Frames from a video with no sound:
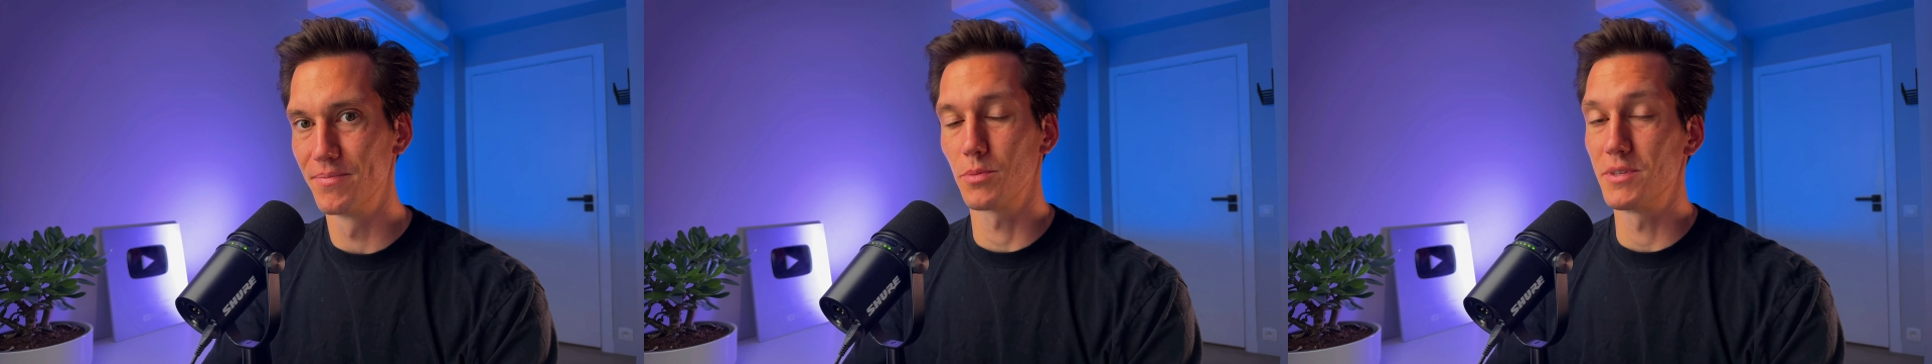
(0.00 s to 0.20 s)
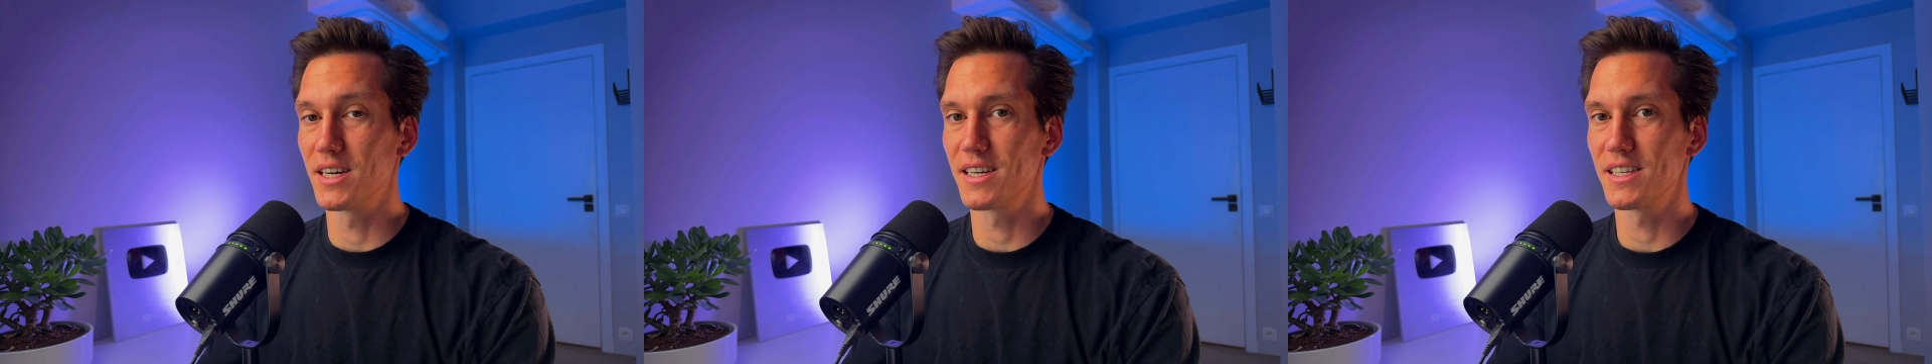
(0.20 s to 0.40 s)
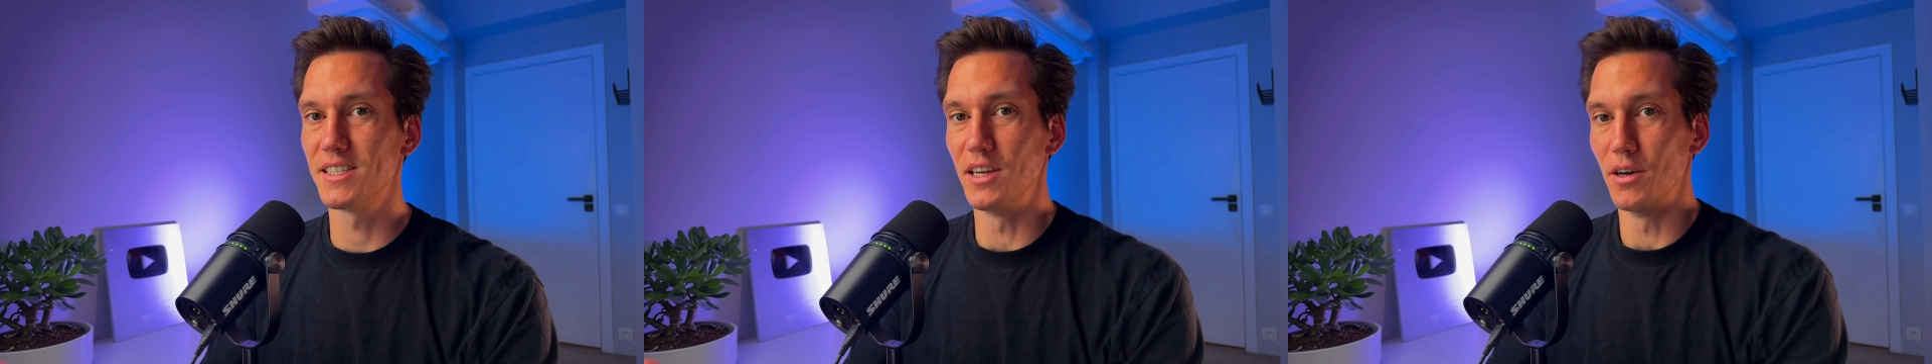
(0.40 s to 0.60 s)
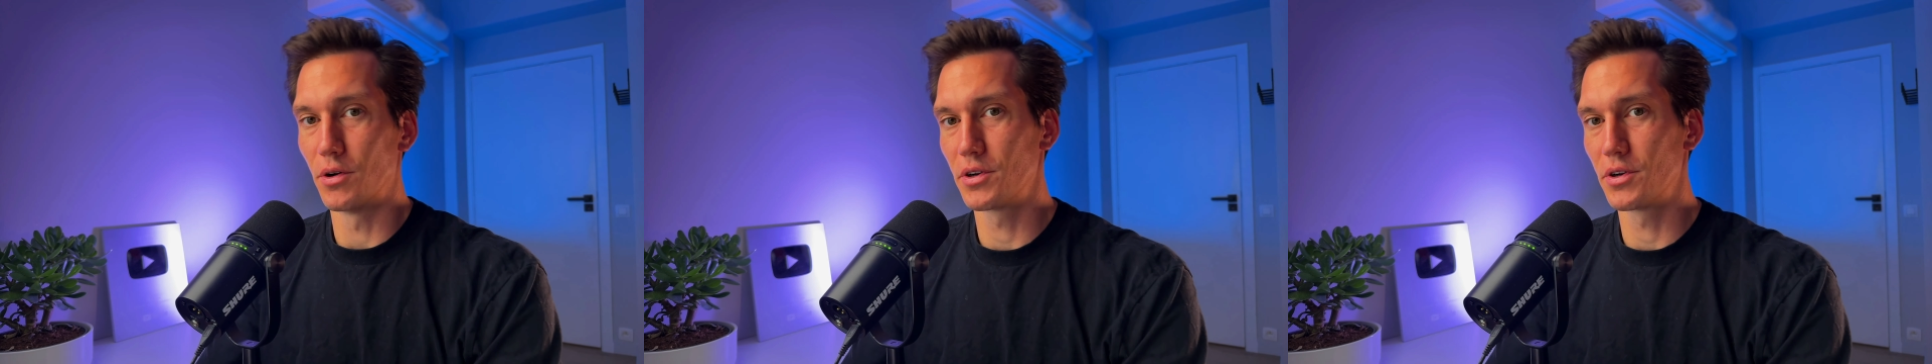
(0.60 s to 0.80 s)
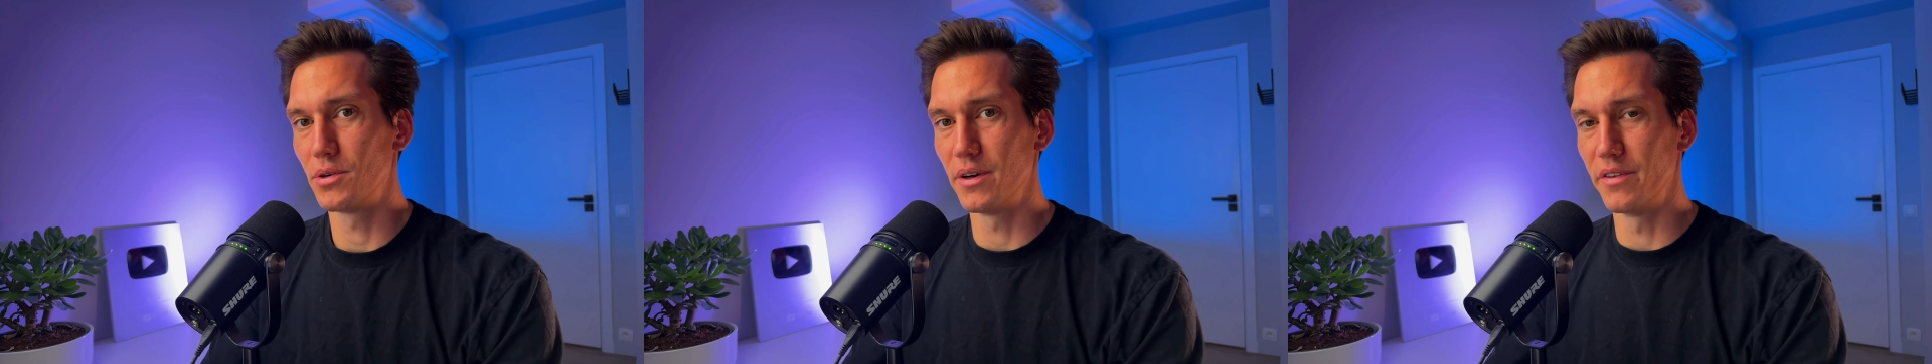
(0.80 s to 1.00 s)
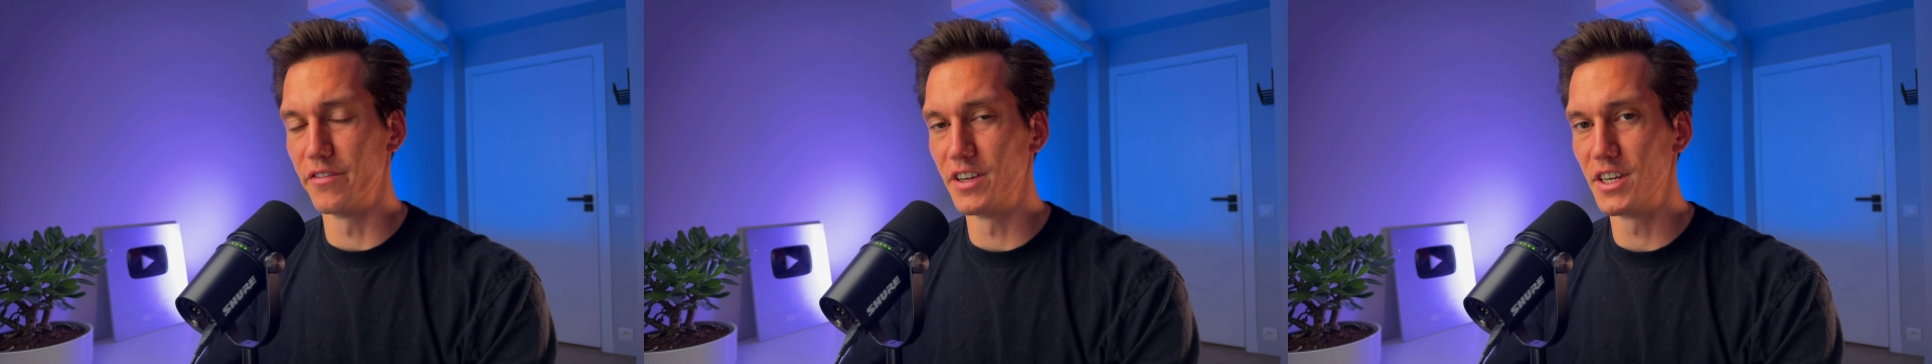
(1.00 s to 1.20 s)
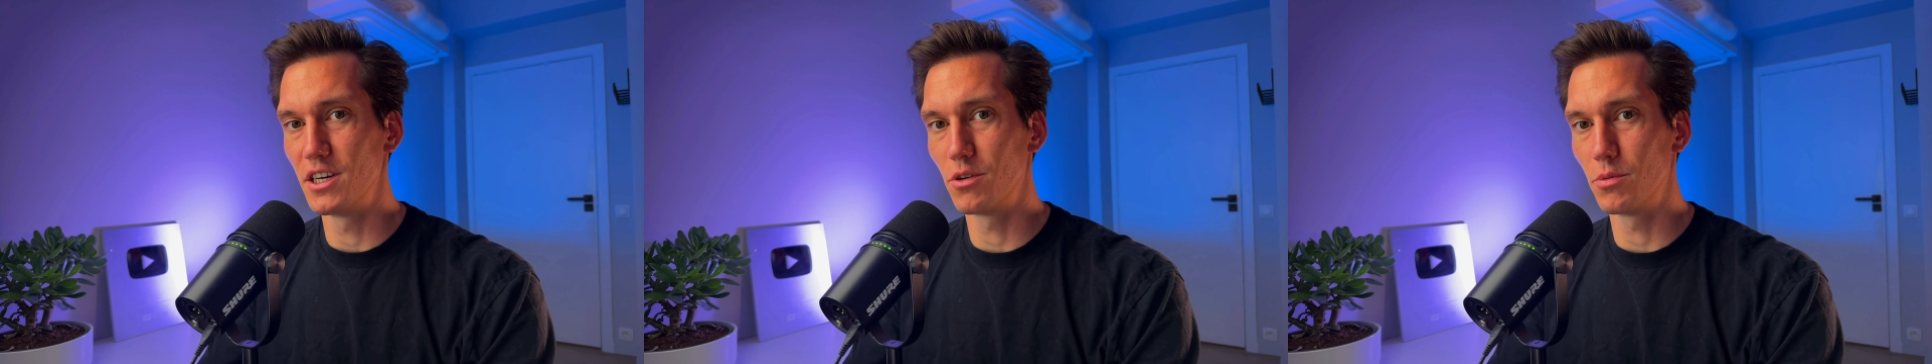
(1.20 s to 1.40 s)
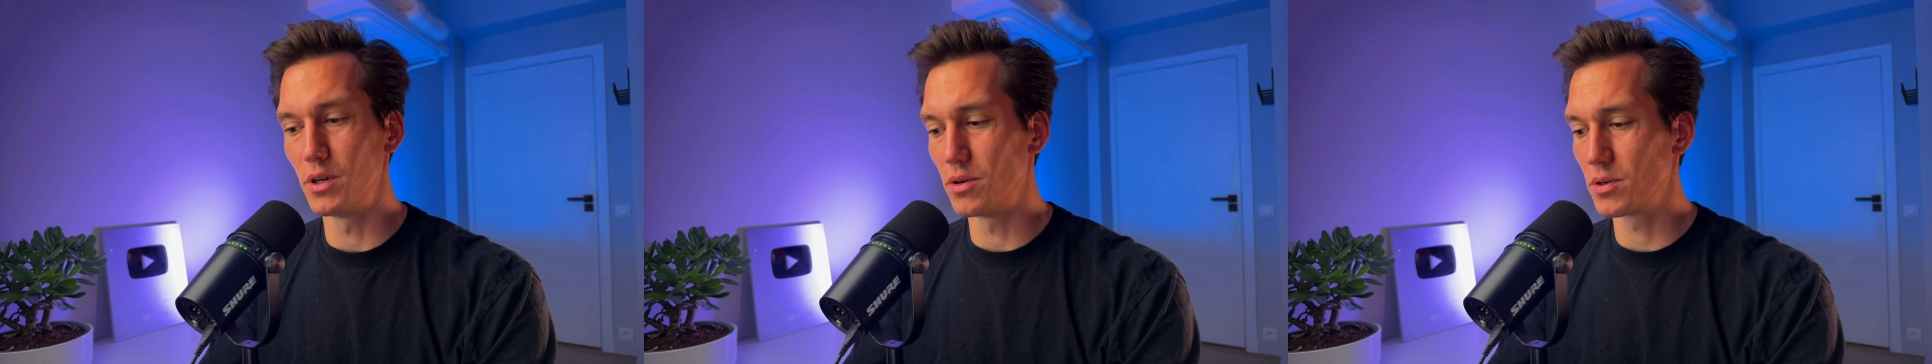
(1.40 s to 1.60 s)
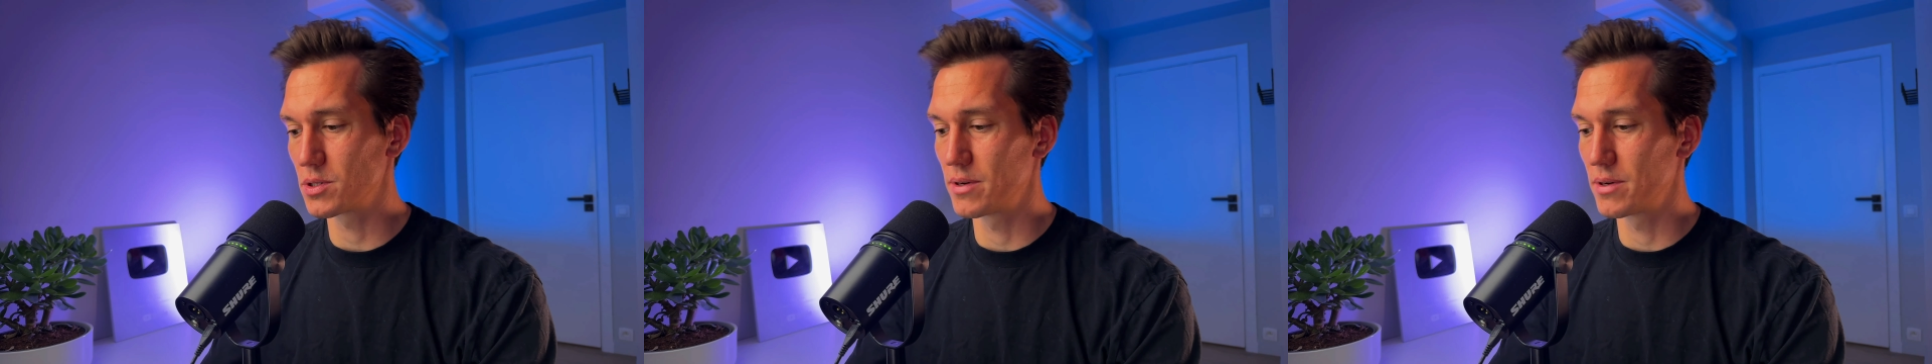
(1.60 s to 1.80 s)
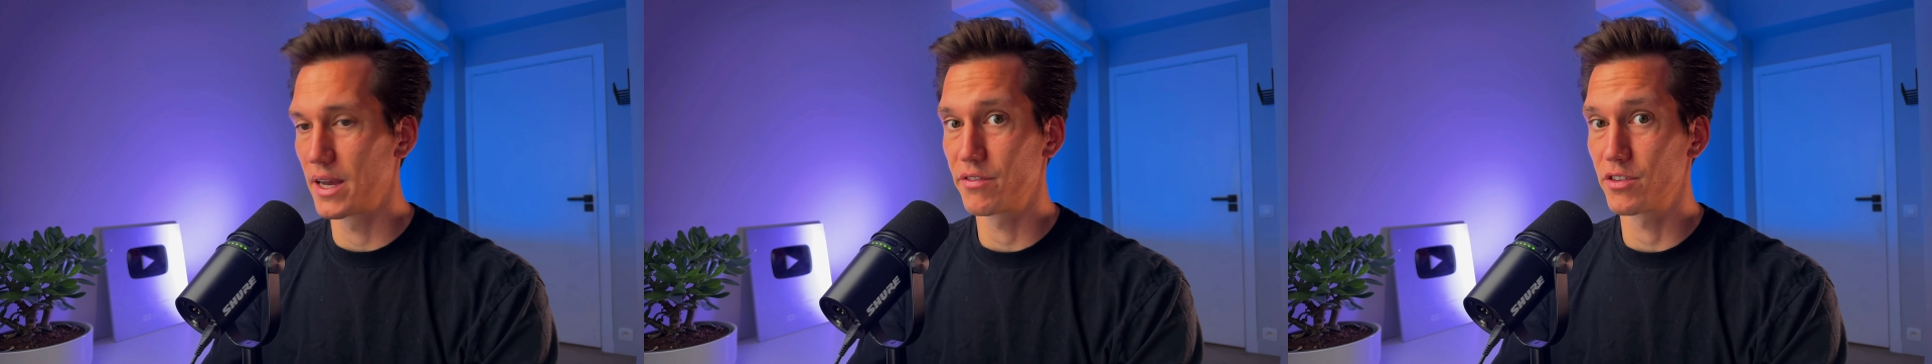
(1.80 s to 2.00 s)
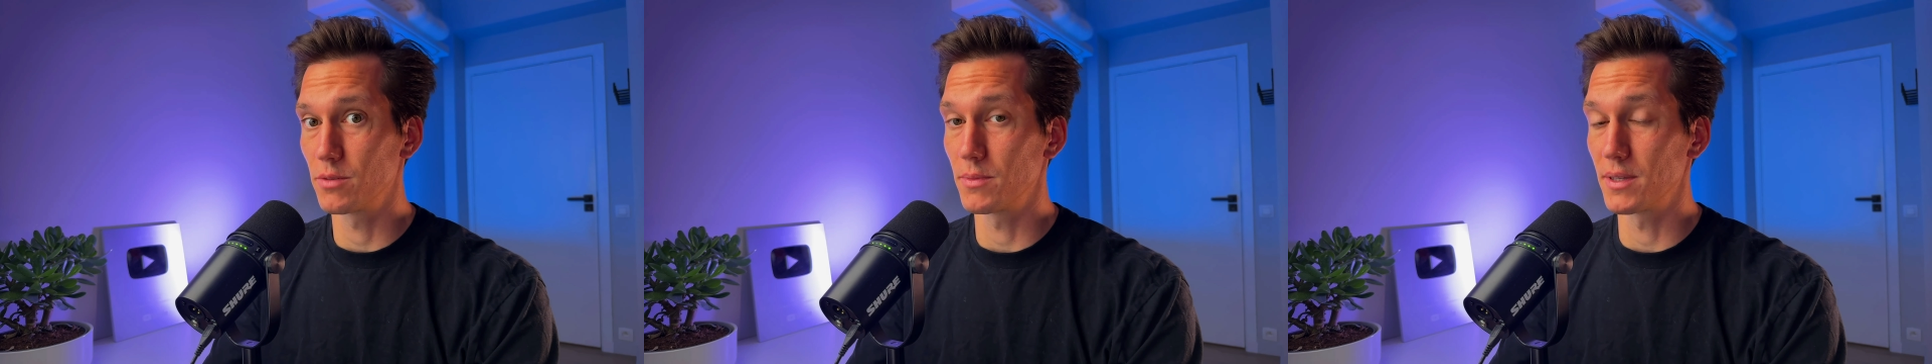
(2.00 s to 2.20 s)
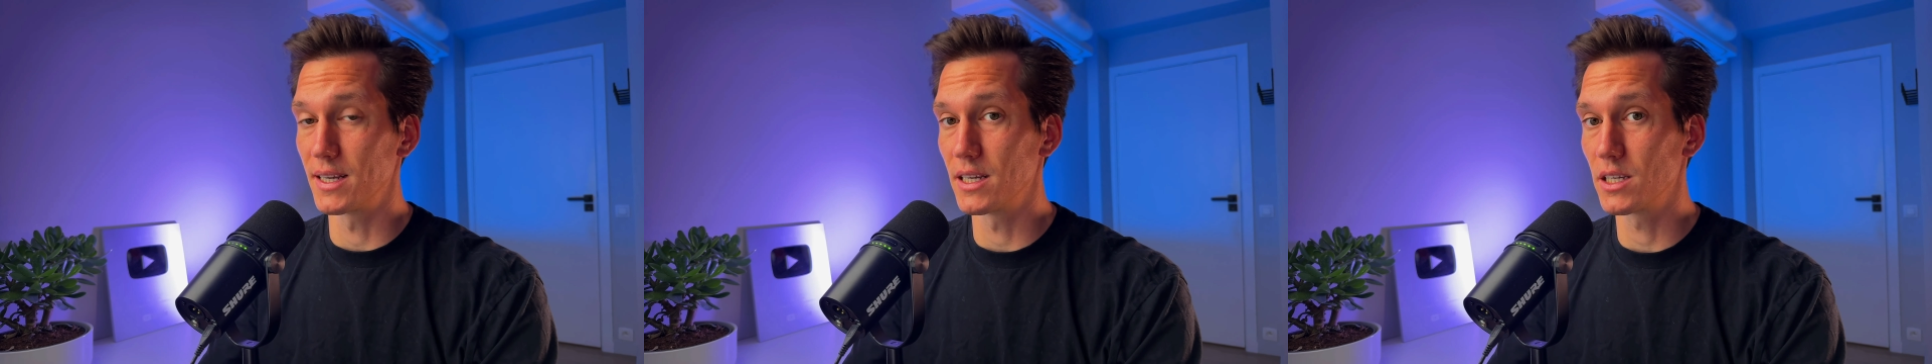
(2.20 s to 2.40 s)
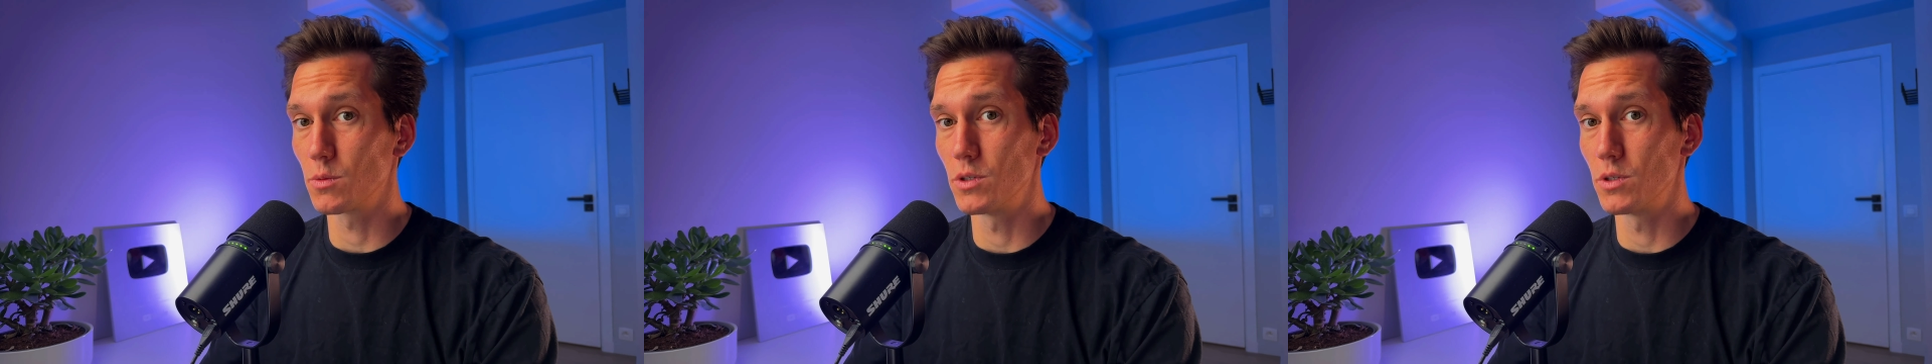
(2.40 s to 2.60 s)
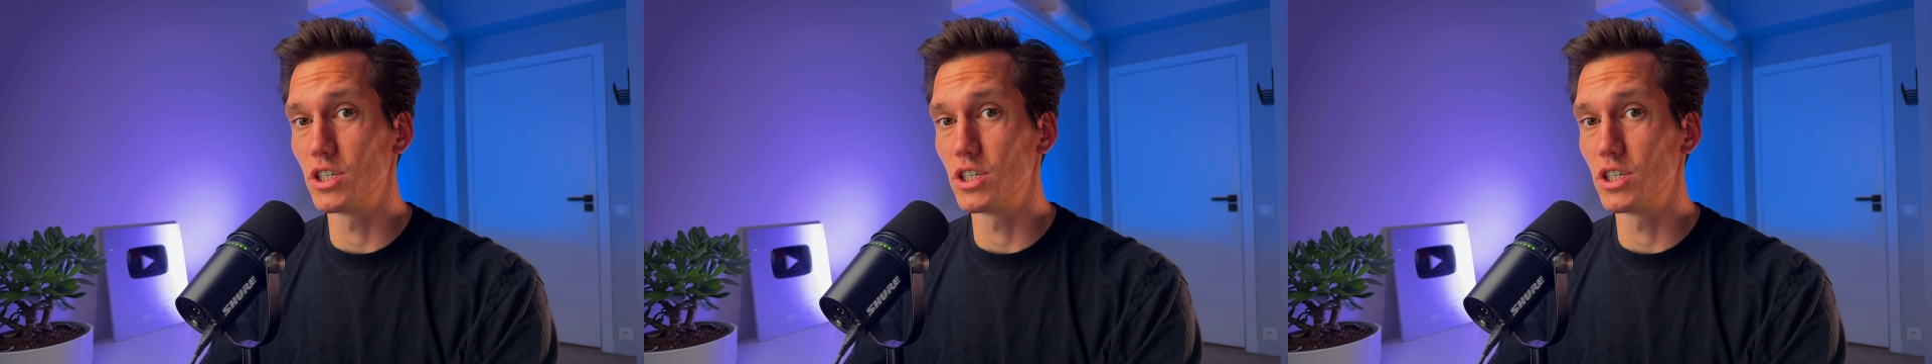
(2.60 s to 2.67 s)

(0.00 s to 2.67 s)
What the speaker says: So besides the audio and video, we also have something else,